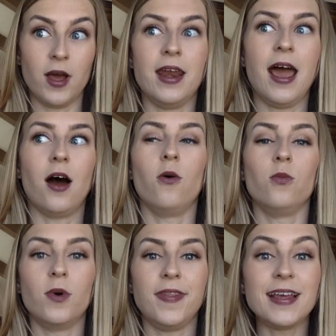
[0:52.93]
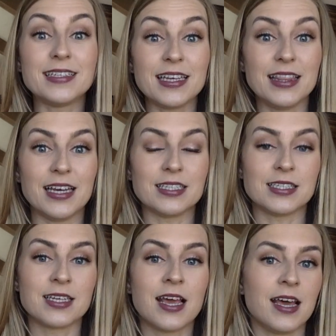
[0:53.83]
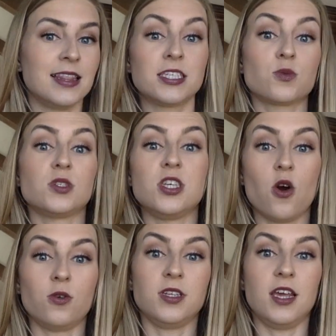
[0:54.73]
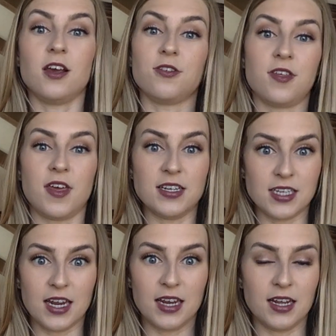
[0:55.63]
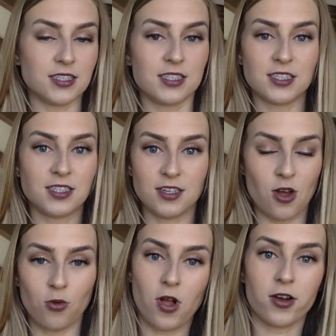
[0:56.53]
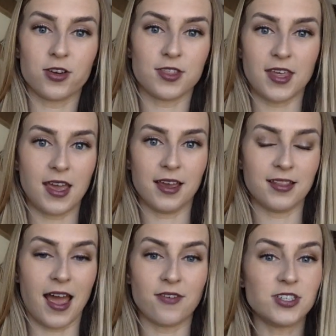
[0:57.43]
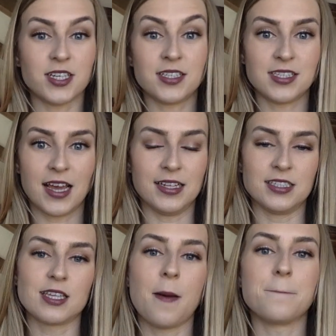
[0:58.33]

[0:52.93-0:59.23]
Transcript: And now when they did this was the only year that they did it. It's no longer a thing. They haven't done it since.